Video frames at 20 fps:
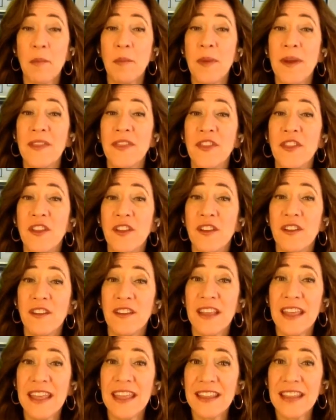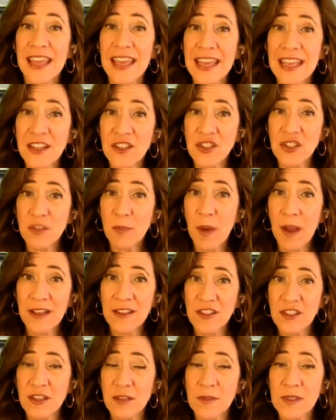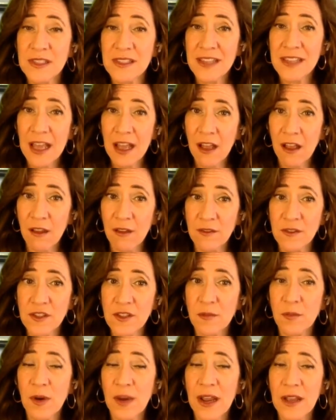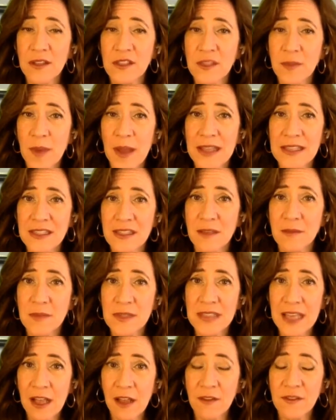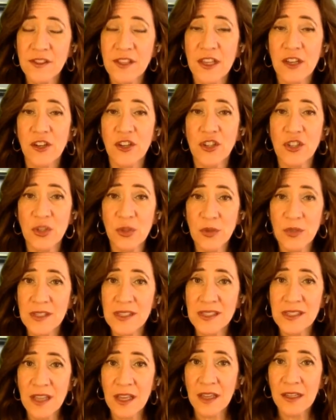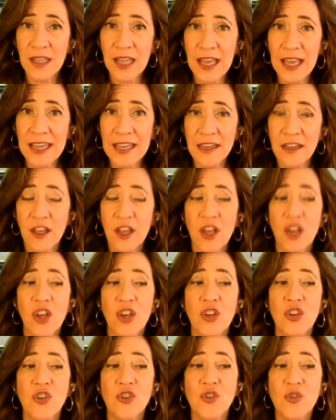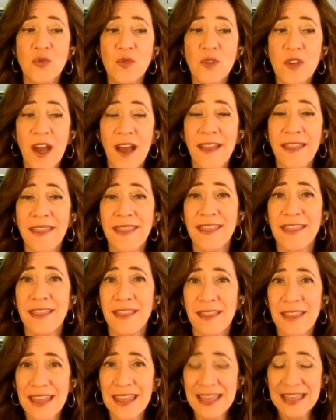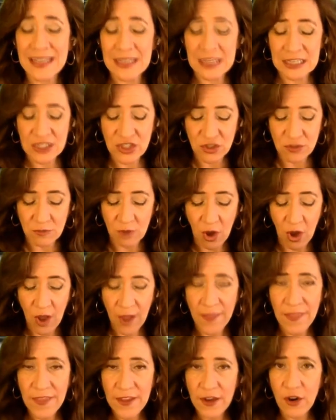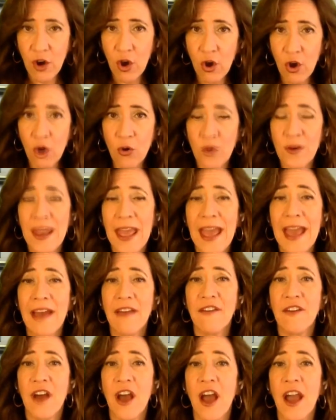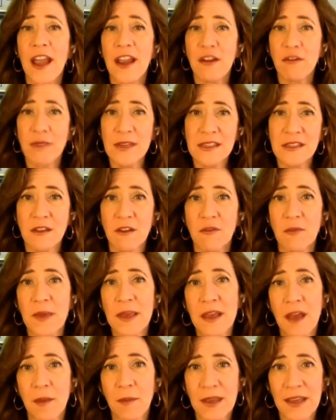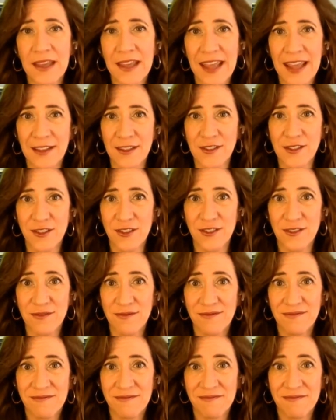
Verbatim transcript: But the age spots themselves, the brown spots themselves that are due to sunlight, do not on their own have a higher risk of becoming a cancer.